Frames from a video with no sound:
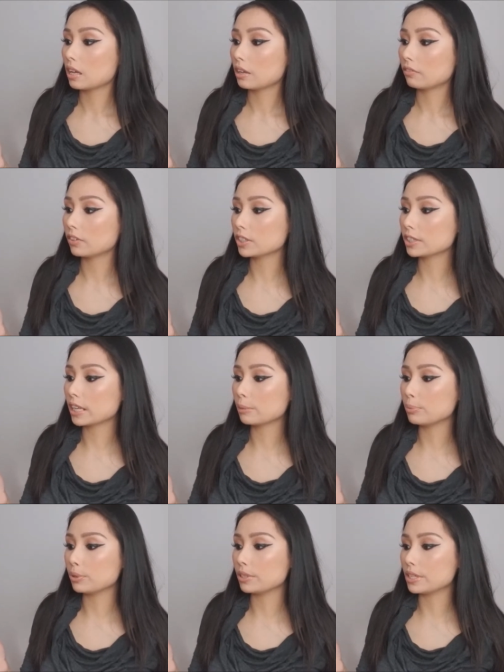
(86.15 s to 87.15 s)
First Aid
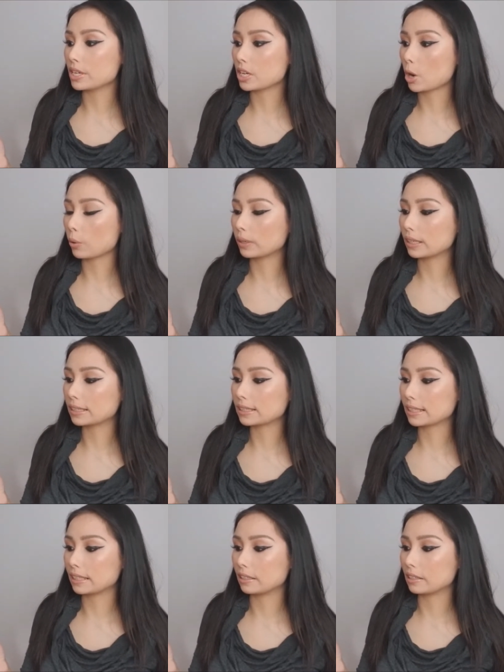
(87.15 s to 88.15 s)
Beauty Coconut
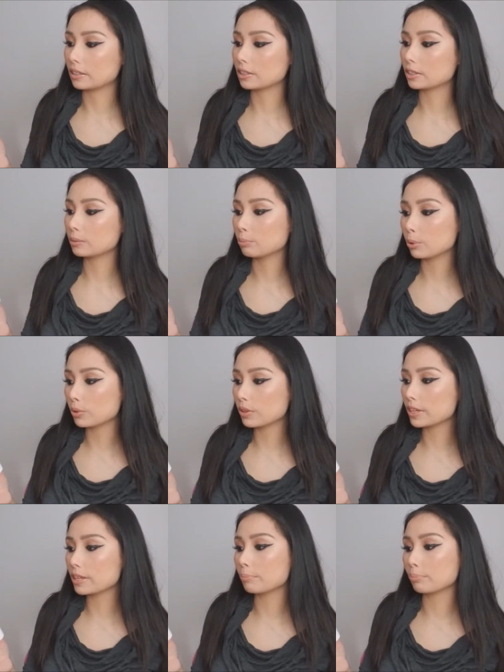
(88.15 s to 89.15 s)
Skin
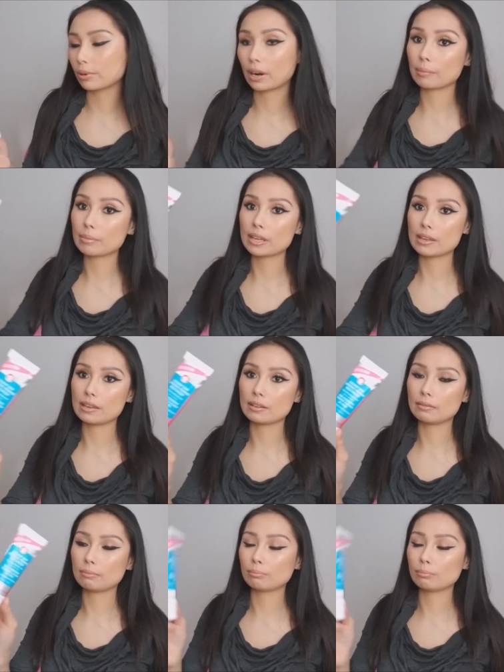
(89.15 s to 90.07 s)
Smoothie Priming